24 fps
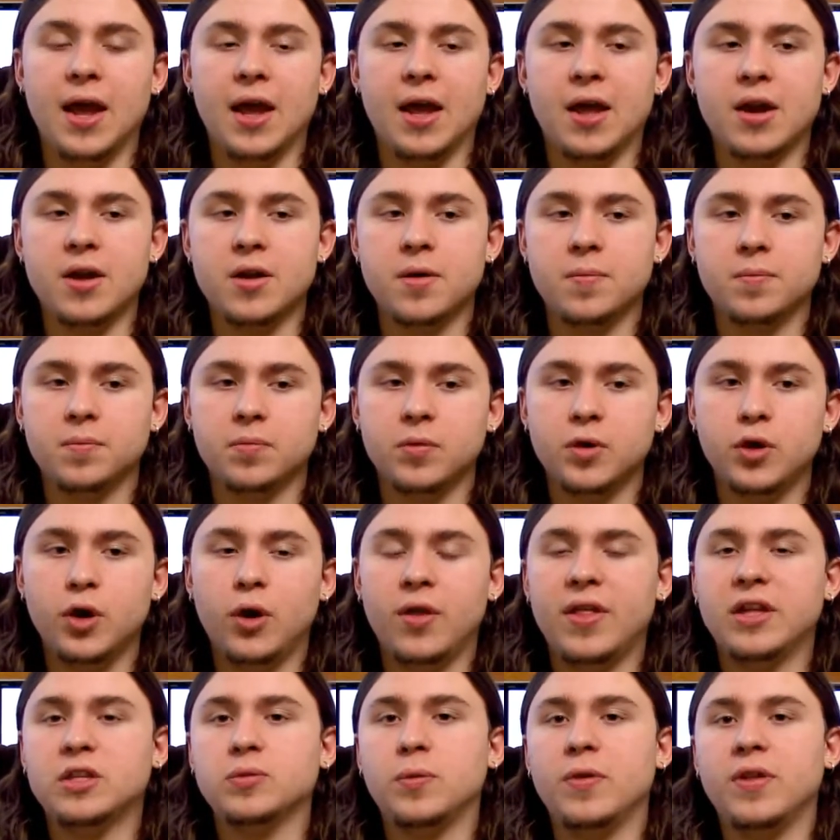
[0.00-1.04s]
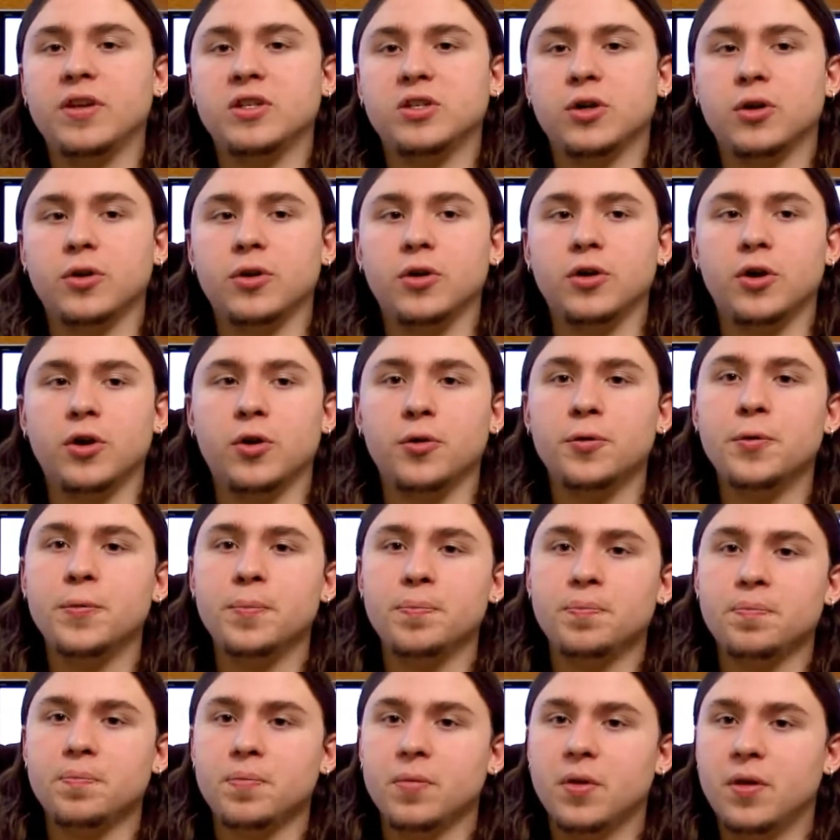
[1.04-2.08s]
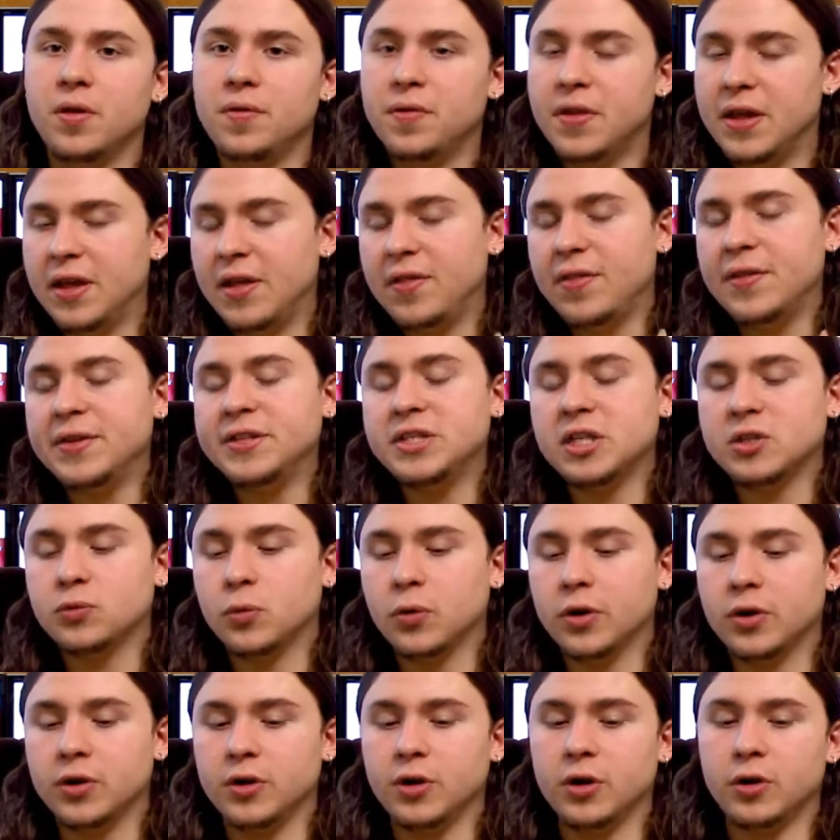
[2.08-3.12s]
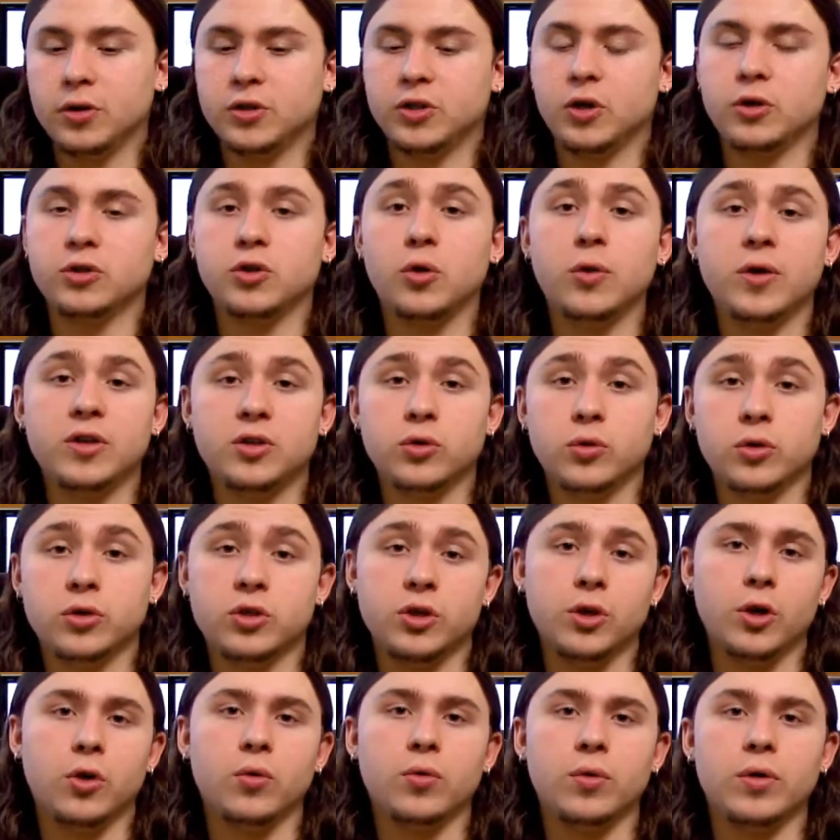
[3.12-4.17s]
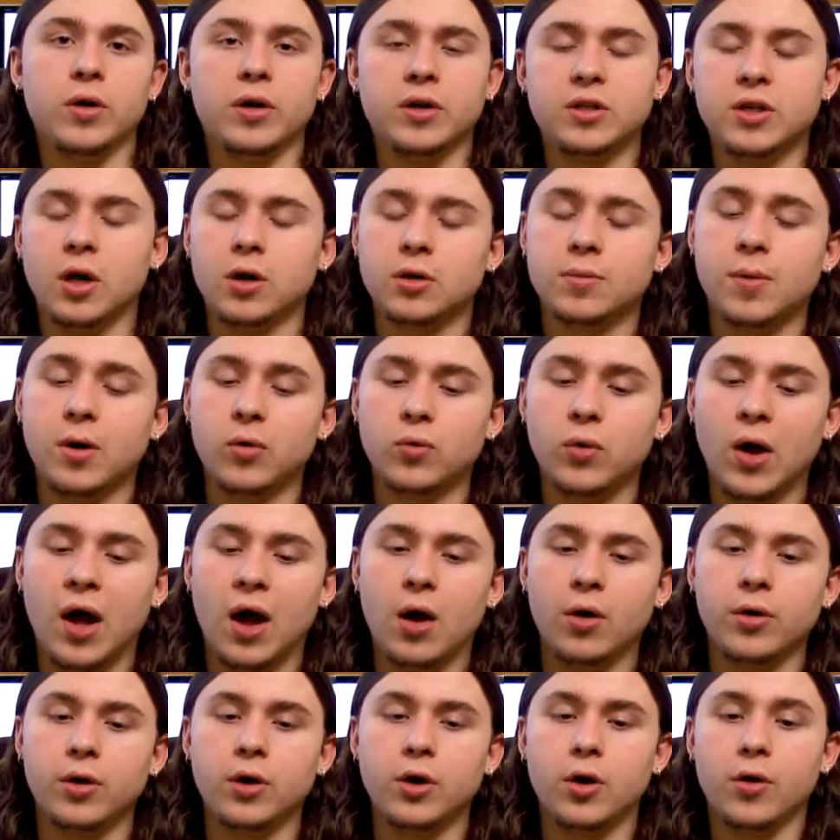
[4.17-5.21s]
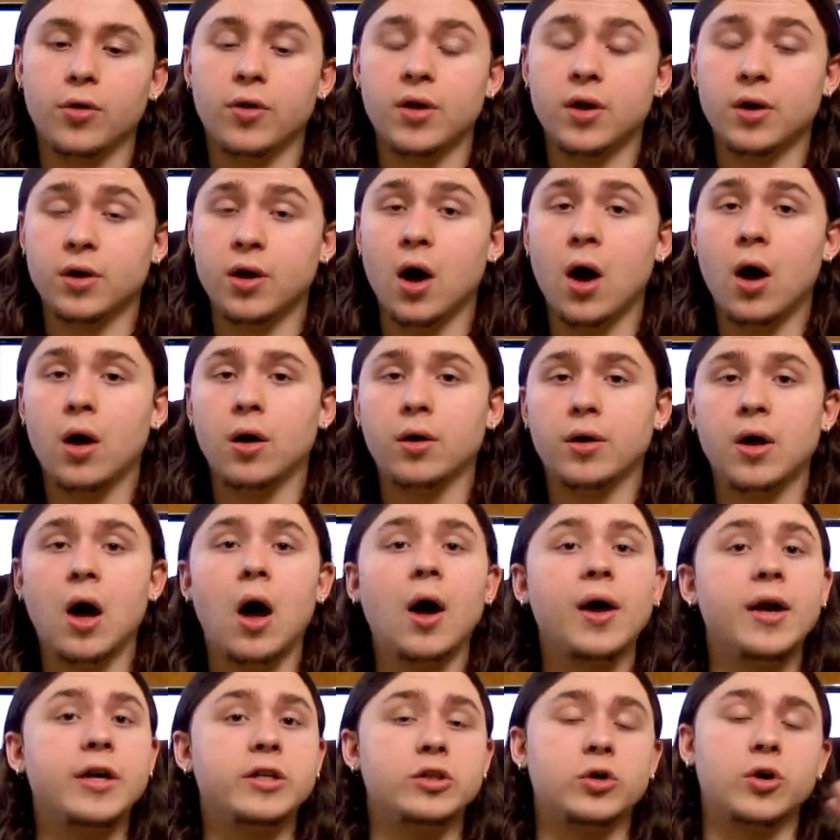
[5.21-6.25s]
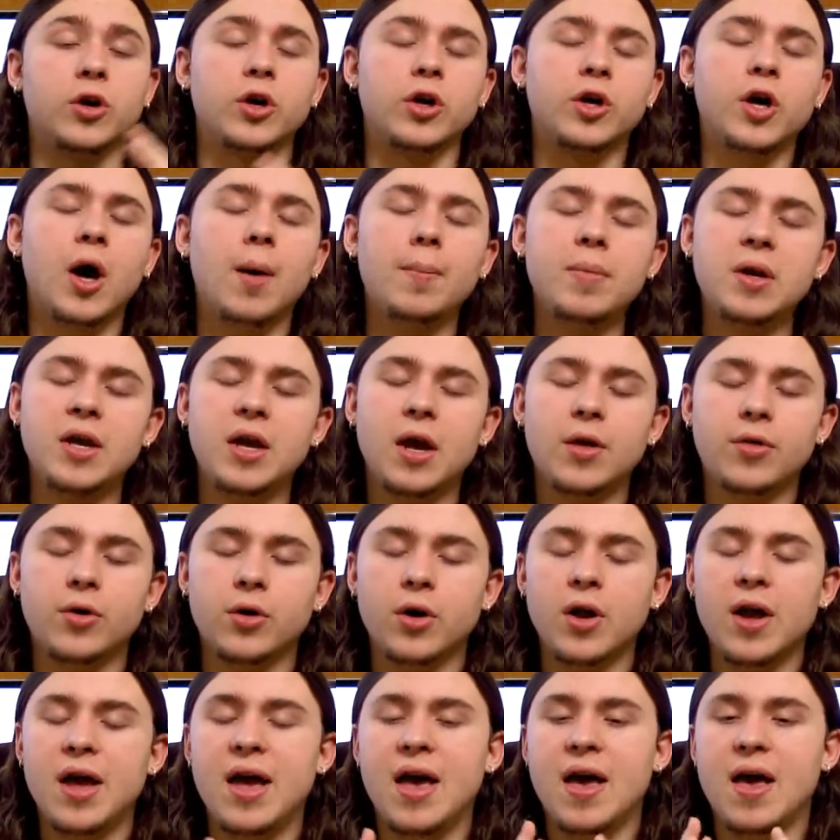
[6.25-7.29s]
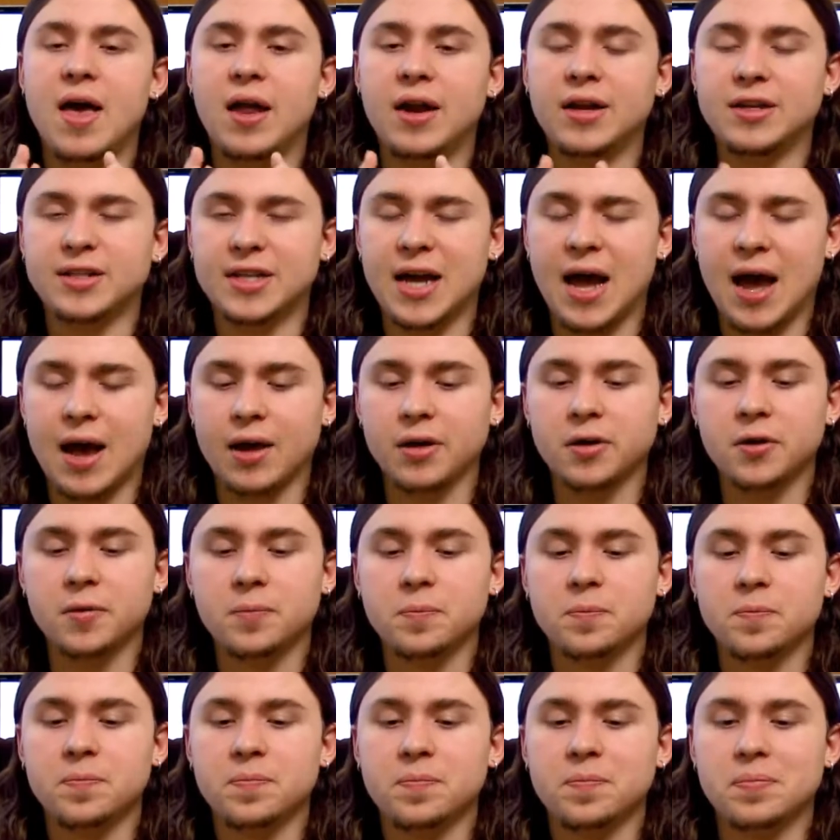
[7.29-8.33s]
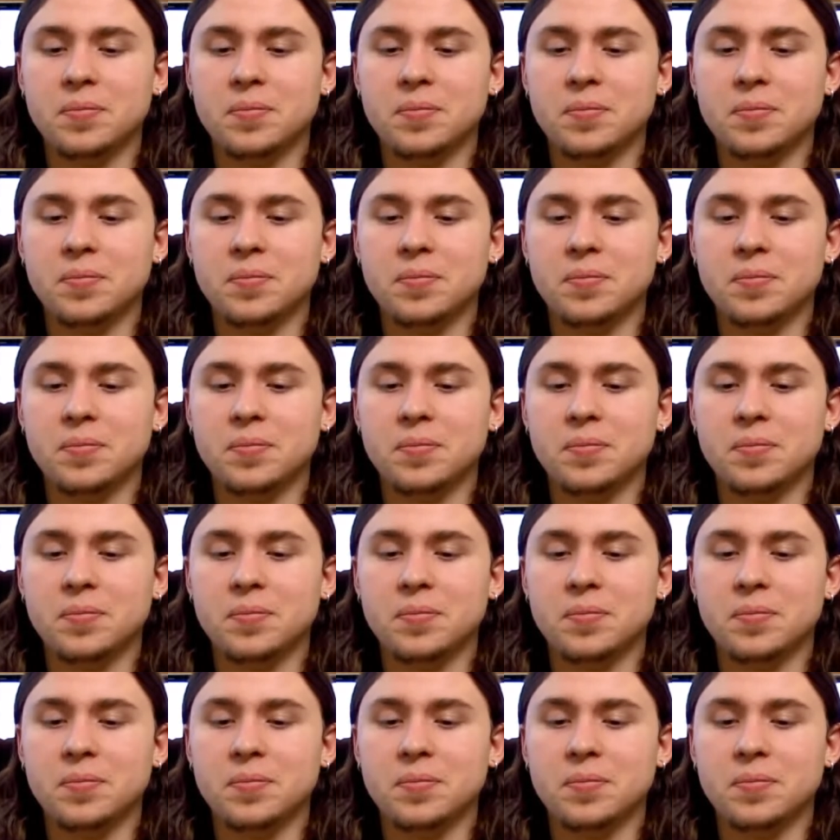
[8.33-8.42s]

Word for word: and you know that's when they start you know and, this is where you know starts going towards you know we're going to talk about how you know the kages are going to come together and attack